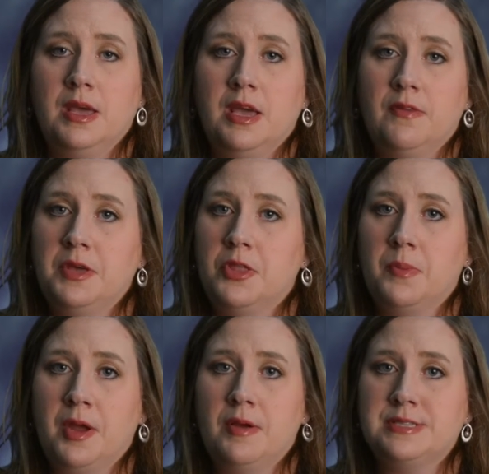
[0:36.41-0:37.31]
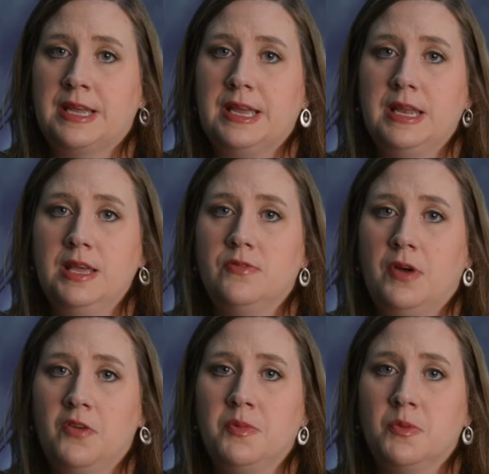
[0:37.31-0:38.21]
If the other parents had any
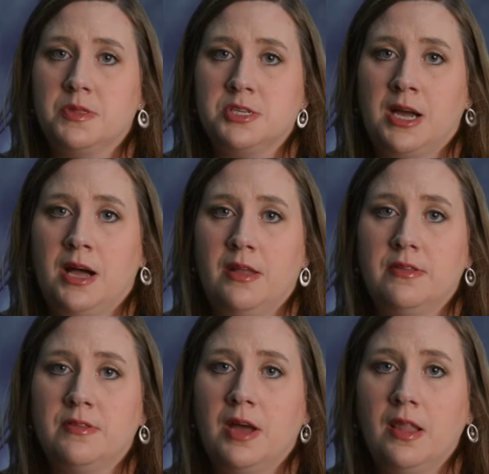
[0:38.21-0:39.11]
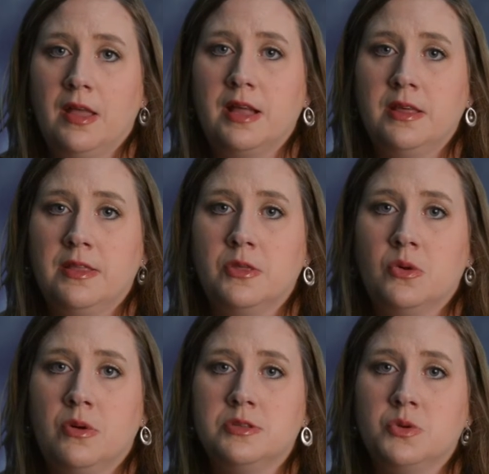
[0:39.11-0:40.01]
involvement with the child, it's not likely that the
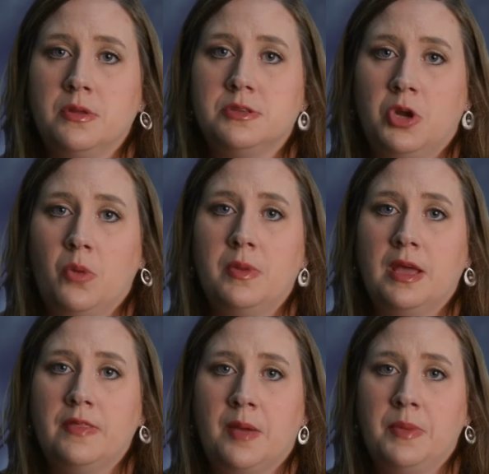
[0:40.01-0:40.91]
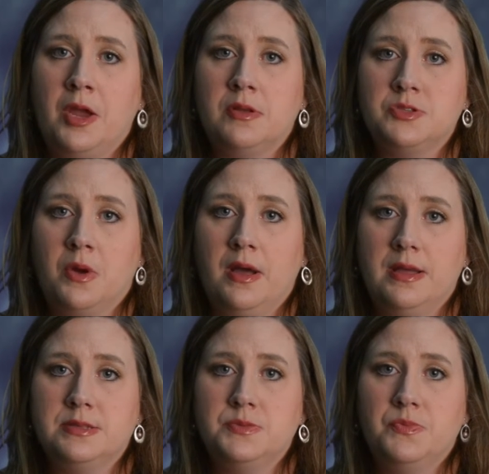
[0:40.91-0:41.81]
court is going to terminate that parent's
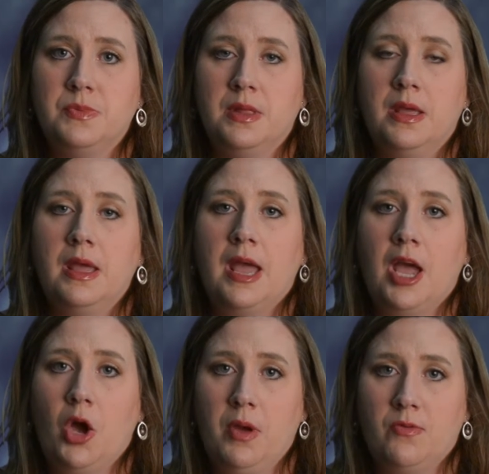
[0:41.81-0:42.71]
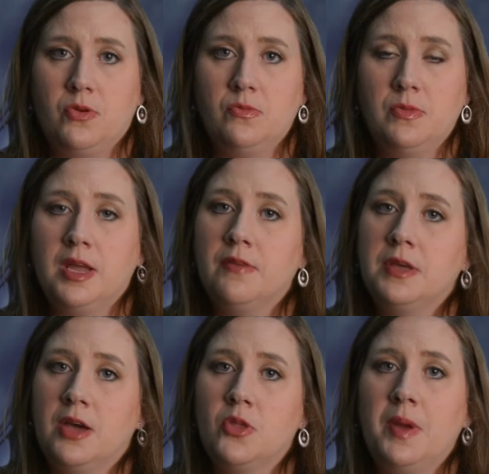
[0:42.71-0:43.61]
rights. However, if
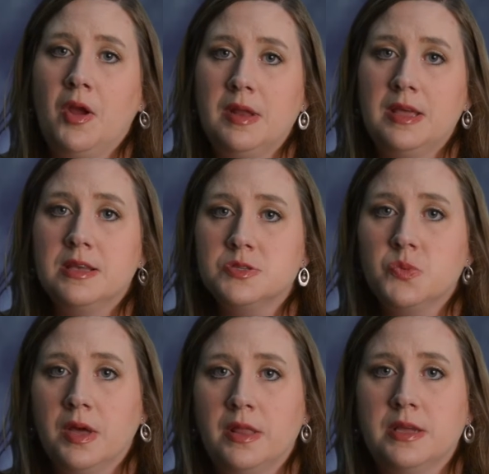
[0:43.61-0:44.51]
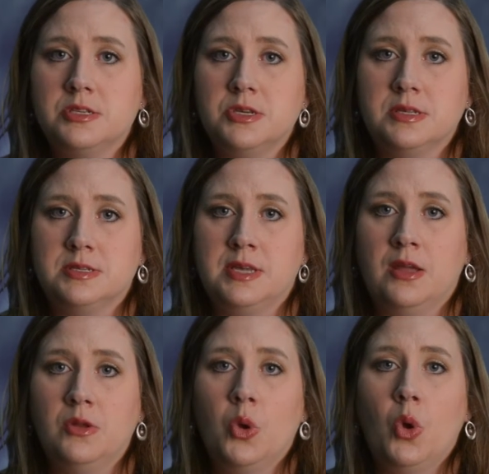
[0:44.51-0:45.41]
the other parent is willing to
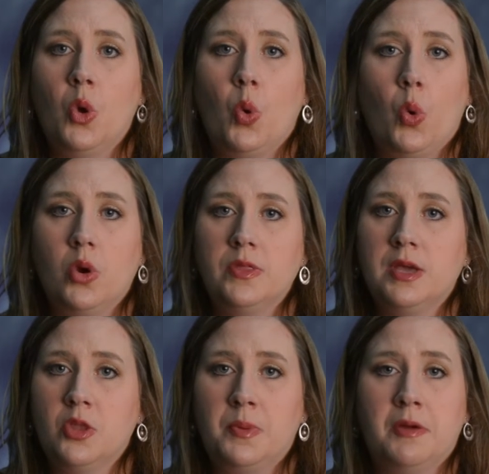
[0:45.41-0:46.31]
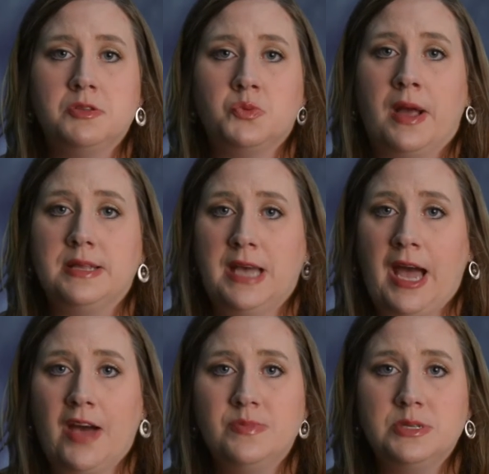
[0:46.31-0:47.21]
consent, or the other parent's rights
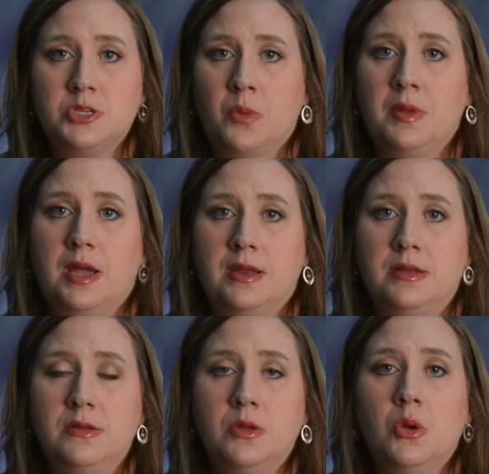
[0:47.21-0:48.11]
have been terminated,